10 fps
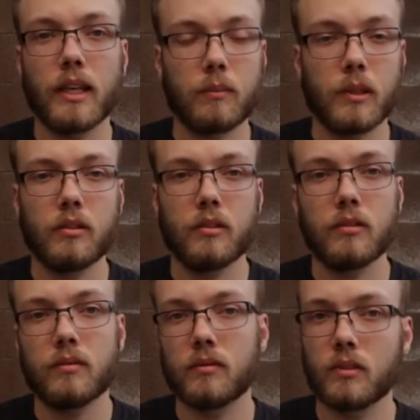like me,
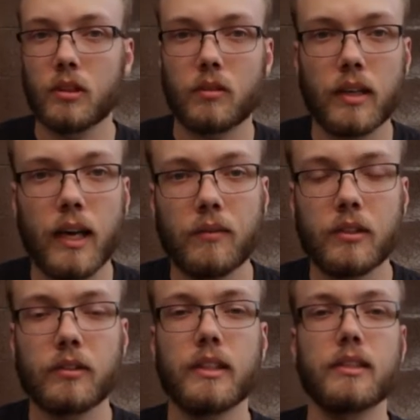who don't have
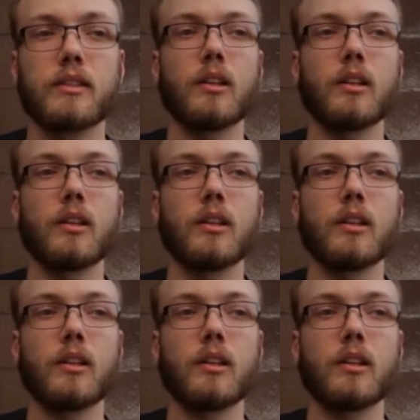degrees.